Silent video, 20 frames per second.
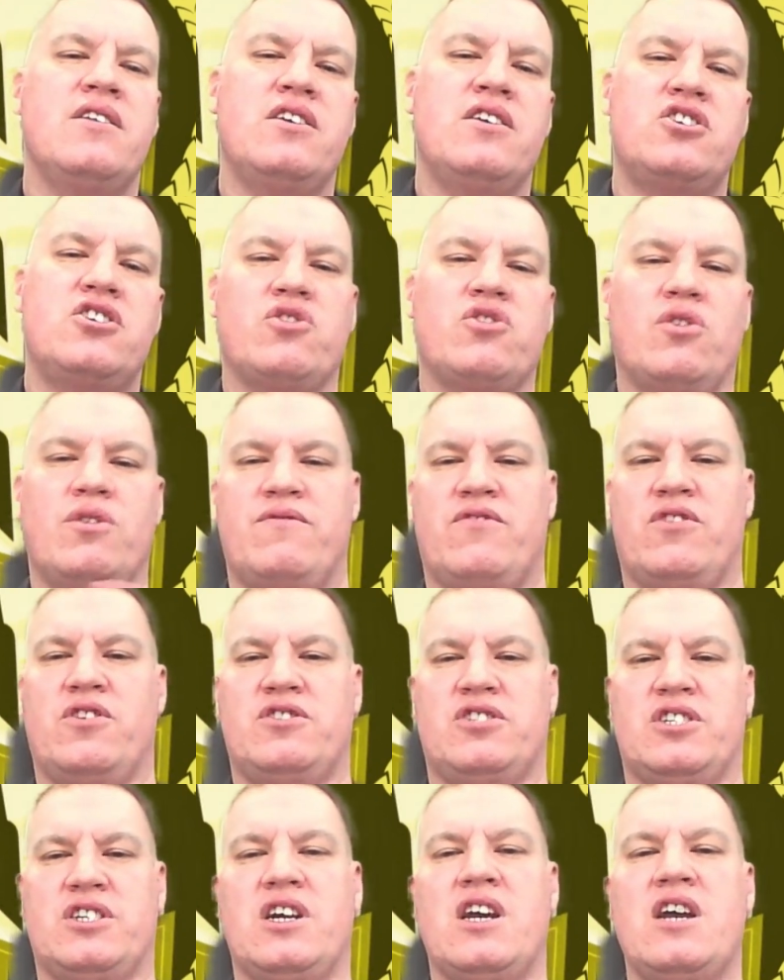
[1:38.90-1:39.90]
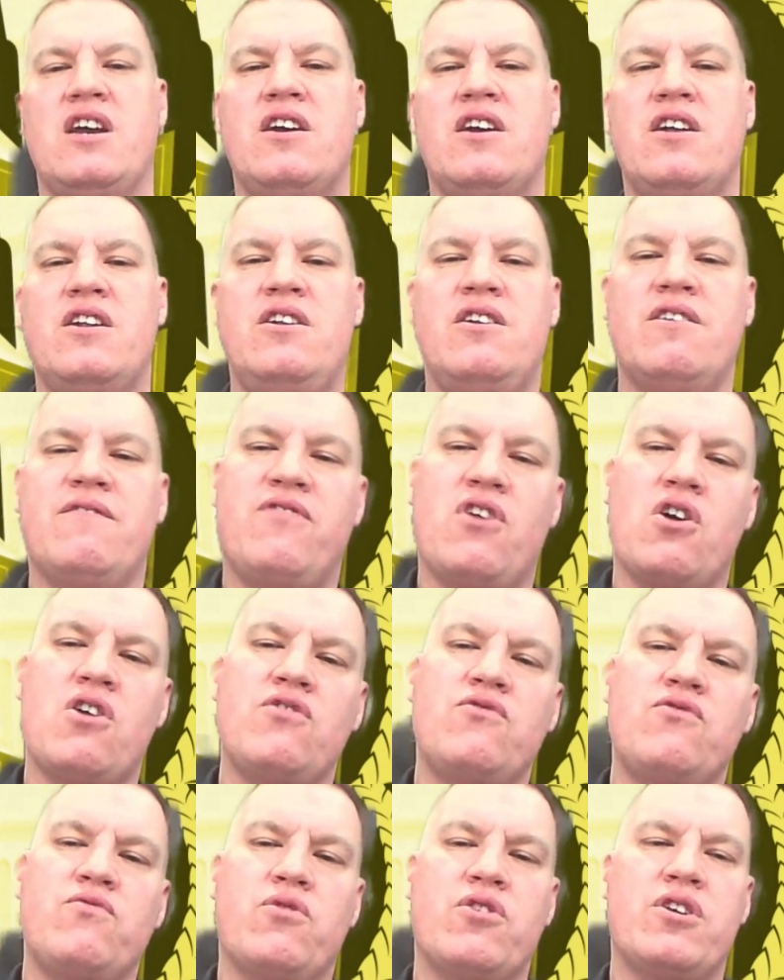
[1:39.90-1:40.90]
The short version.
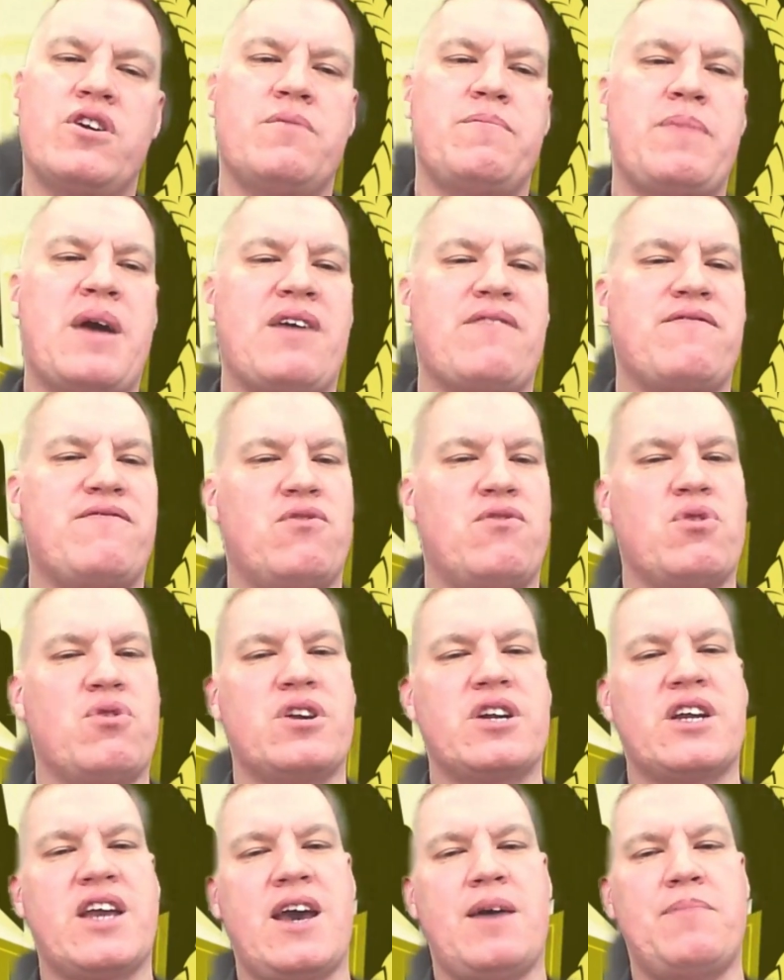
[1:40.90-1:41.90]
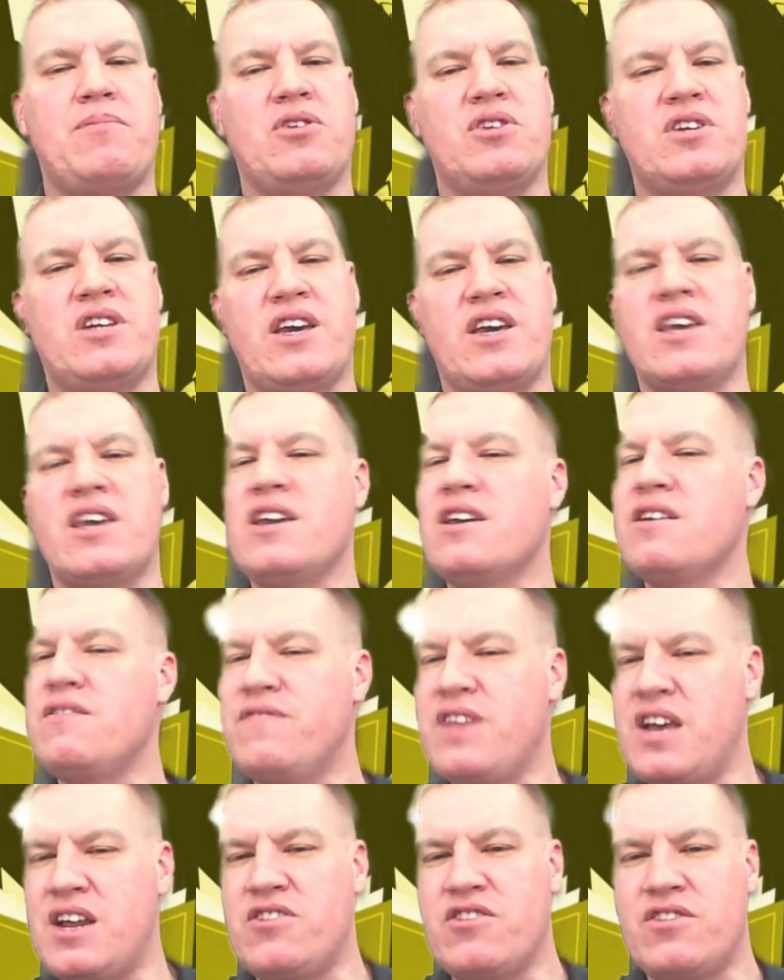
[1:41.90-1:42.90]
Navarro's worried about foreign capital taking
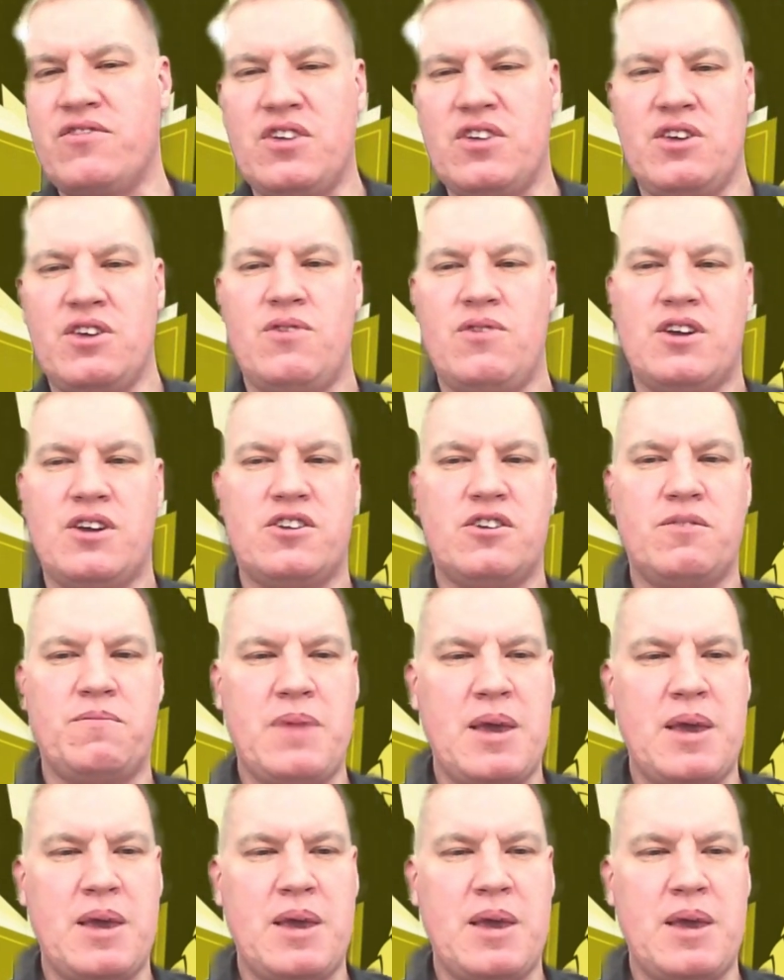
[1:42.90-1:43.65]
advantage of the U.S.